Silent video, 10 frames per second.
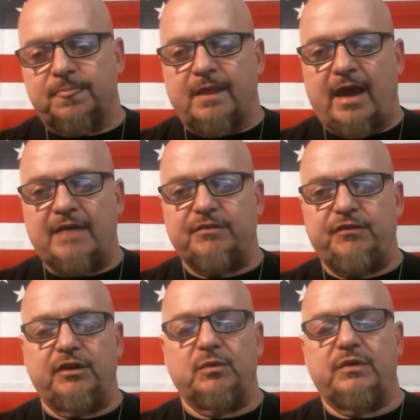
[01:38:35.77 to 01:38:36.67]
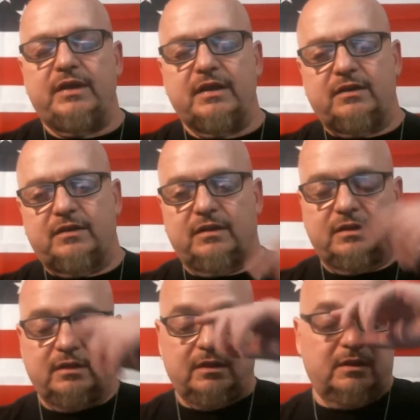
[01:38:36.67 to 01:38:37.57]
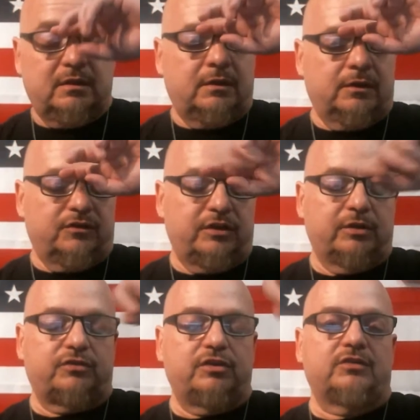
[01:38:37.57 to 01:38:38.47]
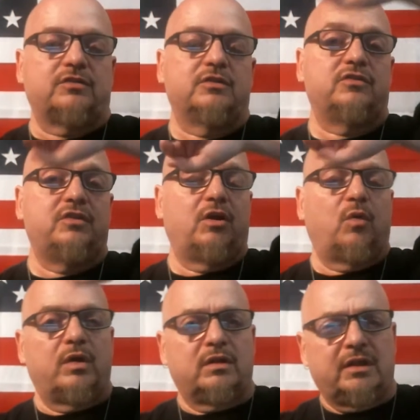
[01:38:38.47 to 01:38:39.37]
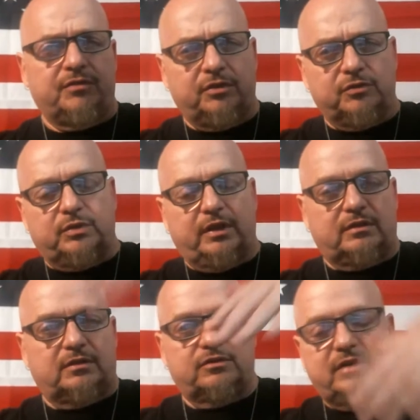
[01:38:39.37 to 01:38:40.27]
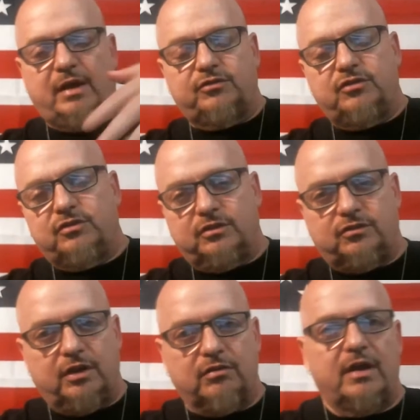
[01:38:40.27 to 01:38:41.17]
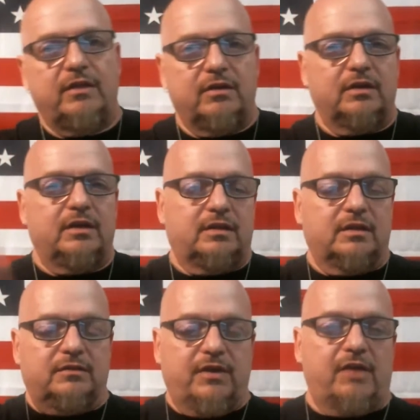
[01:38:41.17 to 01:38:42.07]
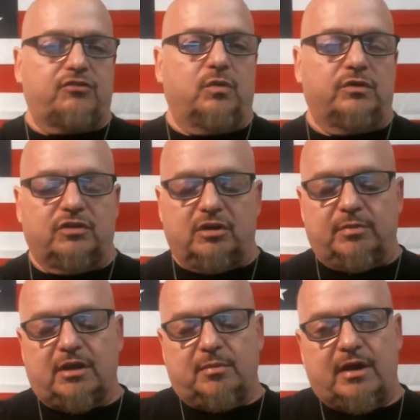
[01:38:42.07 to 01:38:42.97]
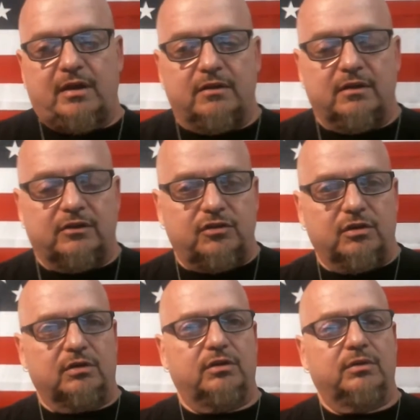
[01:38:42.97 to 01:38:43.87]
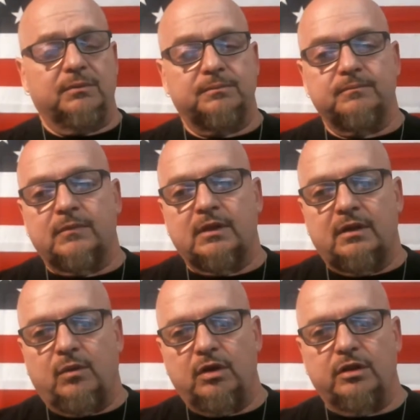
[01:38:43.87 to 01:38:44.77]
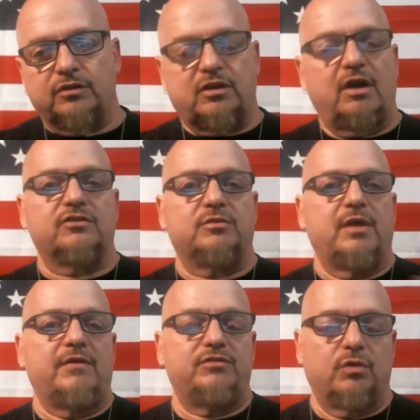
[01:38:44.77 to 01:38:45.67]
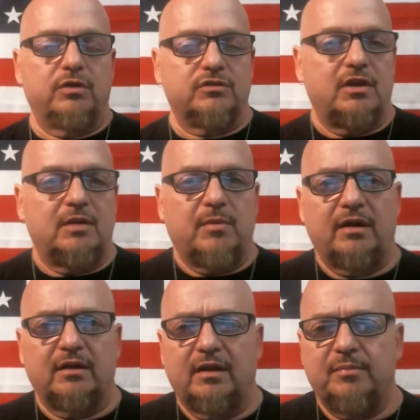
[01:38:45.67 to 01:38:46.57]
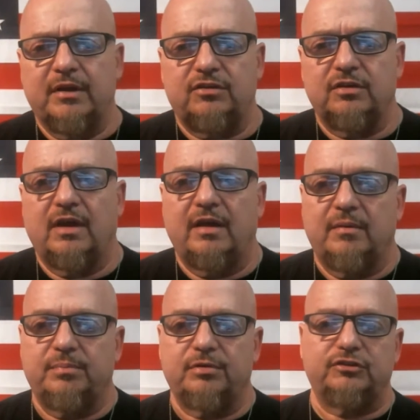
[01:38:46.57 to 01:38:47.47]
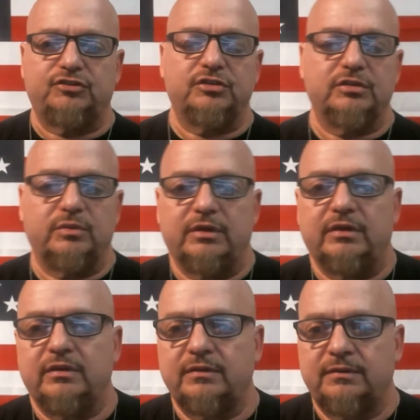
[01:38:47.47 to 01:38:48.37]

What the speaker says: I have a feeling when they get to the Z06 or the ZR1 levels, because now it's just the Stingray, they're going to get the faster ones are going to be coming out here the next year or two. One of those cars will have Zora's name on it, I bet you. I'm pretty sure it will.